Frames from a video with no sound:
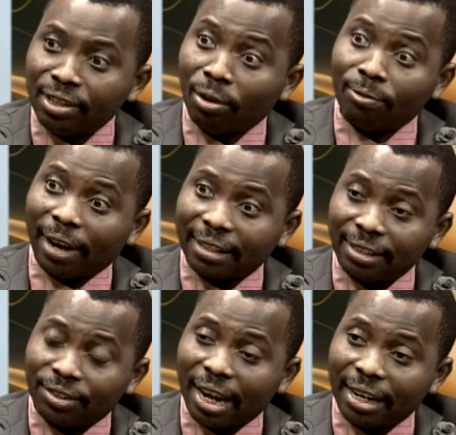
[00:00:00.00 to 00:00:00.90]
the
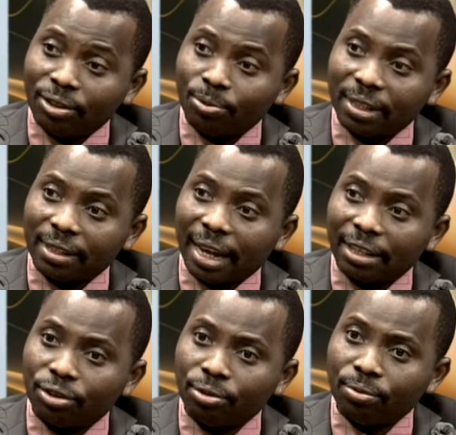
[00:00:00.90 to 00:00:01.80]
non-vaccine challenge way, is
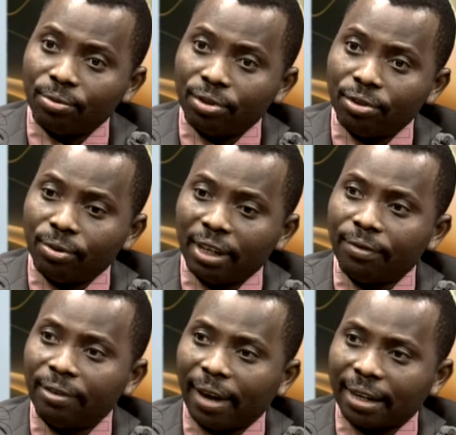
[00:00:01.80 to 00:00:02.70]
that you, you
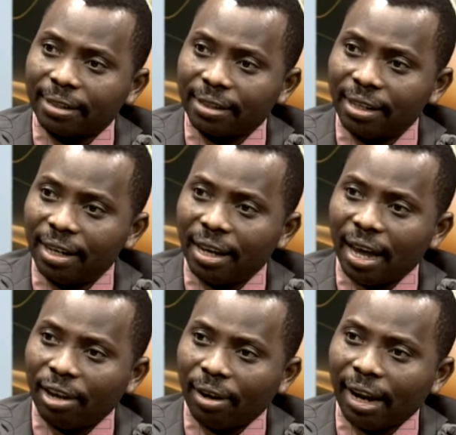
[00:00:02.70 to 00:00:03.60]
give the vaccine
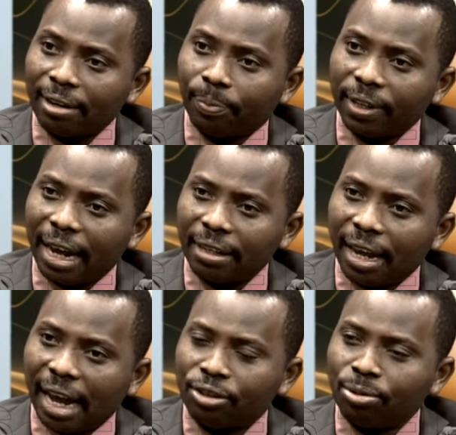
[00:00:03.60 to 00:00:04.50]
and you allow the and
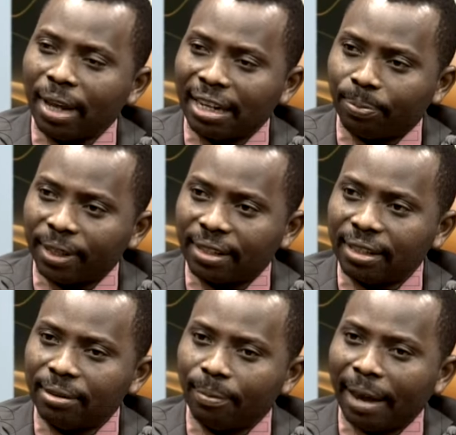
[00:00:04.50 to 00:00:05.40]
assume that the
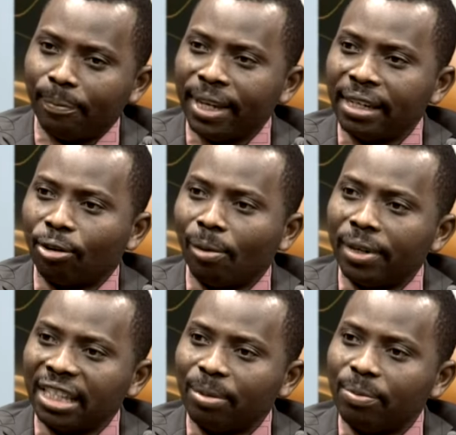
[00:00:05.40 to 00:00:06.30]
person, by being in the
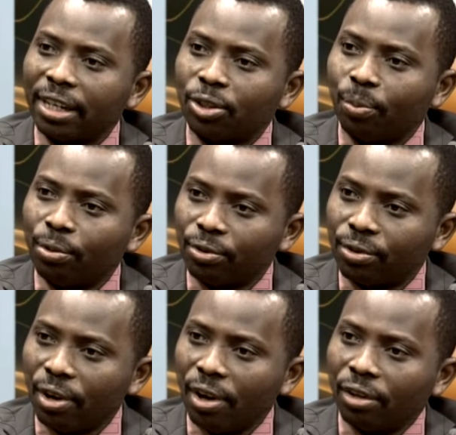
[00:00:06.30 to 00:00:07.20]
community, may be
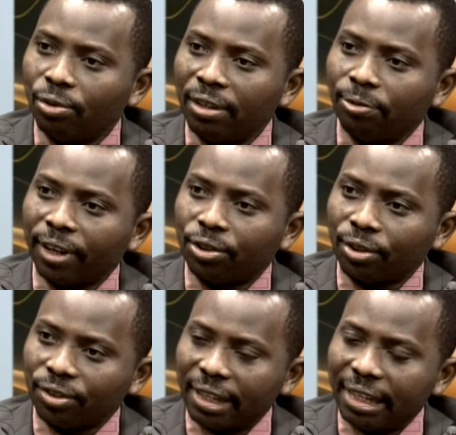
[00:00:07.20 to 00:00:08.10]
exposed to the
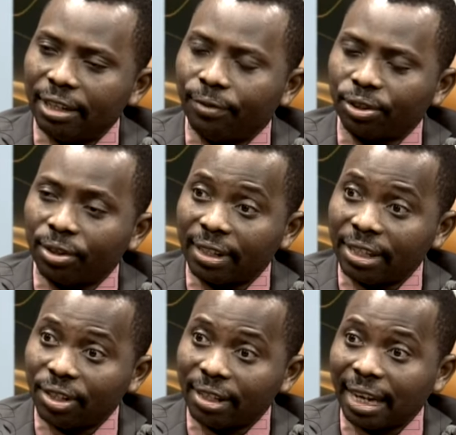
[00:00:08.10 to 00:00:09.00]
infectious, infectious
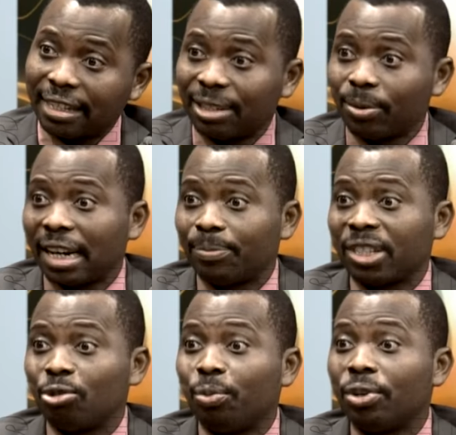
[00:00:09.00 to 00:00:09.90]
agents and see whether the
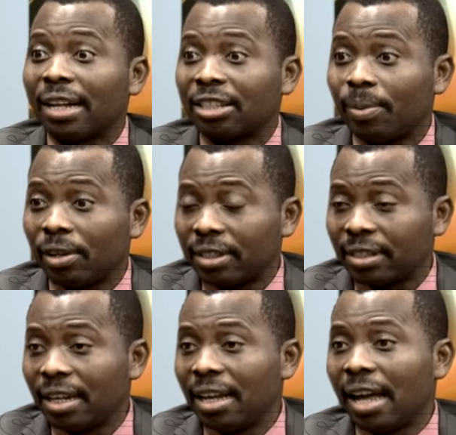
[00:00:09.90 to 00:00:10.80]
person will build
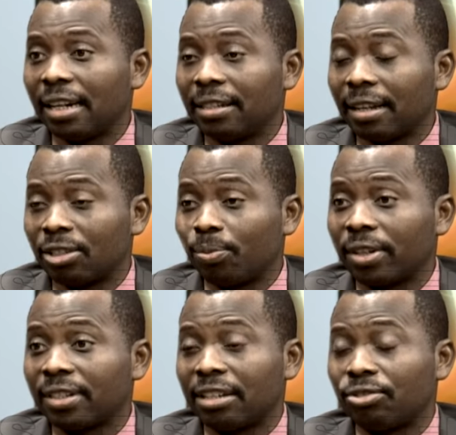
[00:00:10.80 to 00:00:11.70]
antibodies. And these
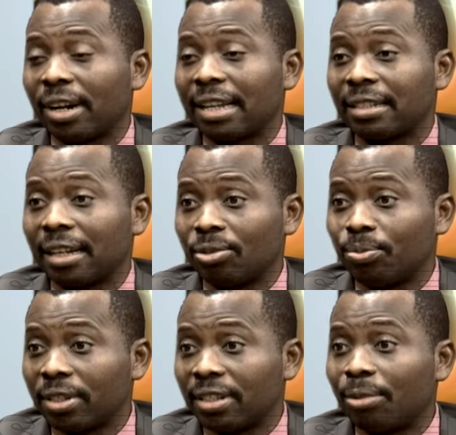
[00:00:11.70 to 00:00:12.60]
antibodies are neutralizing
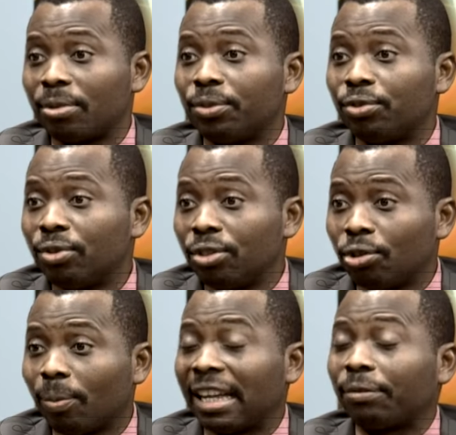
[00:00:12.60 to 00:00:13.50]
antibodies and will be able to do the
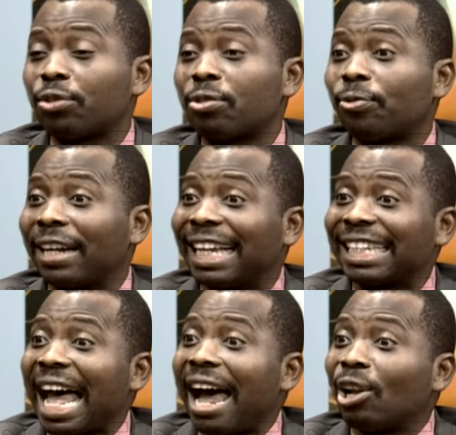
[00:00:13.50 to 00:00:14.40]
job. And you have to also find
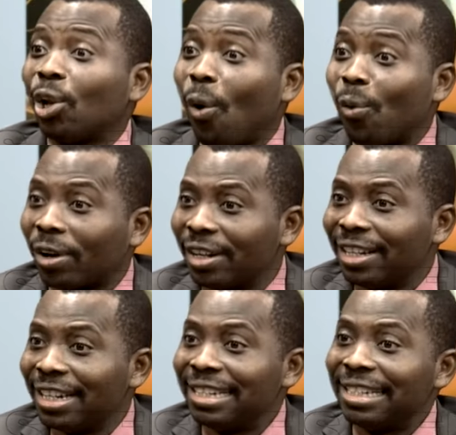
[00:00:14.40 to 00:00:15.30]
out how long
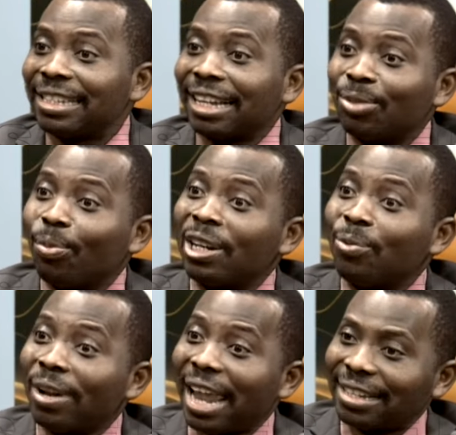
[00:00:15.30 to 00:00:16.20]
mm. this antibody
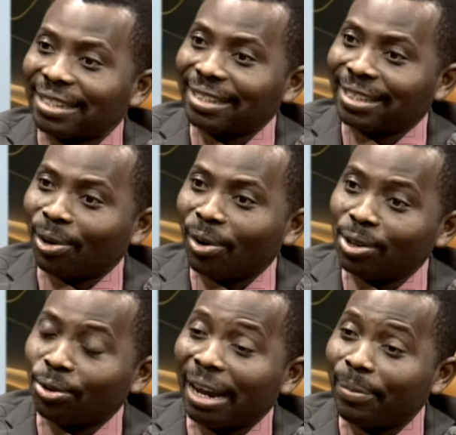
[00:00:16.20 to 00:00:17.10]
will last in
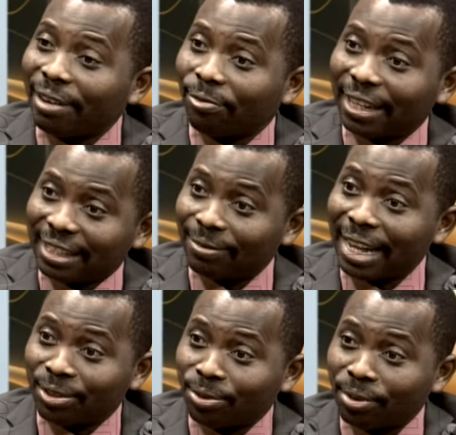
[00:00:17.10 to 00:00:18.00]
circulation and be effective.
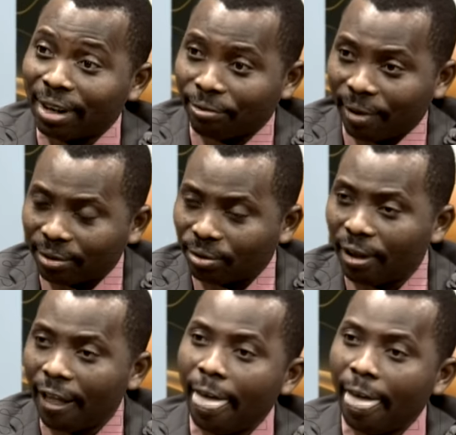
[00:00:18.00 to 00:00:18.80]
That's also another factor.